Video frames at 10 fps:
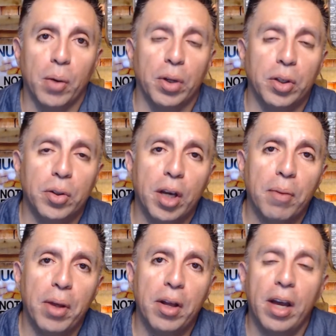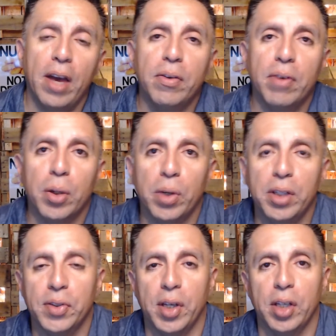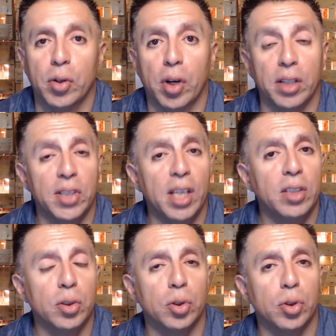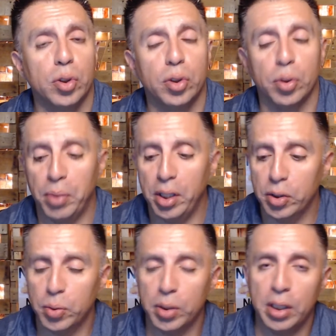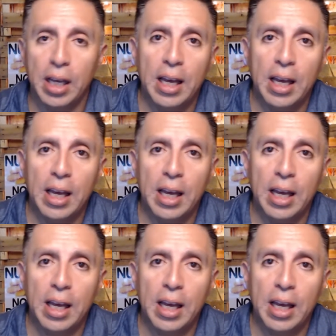When you get better, everybody wins in your organization, your church, your ministry.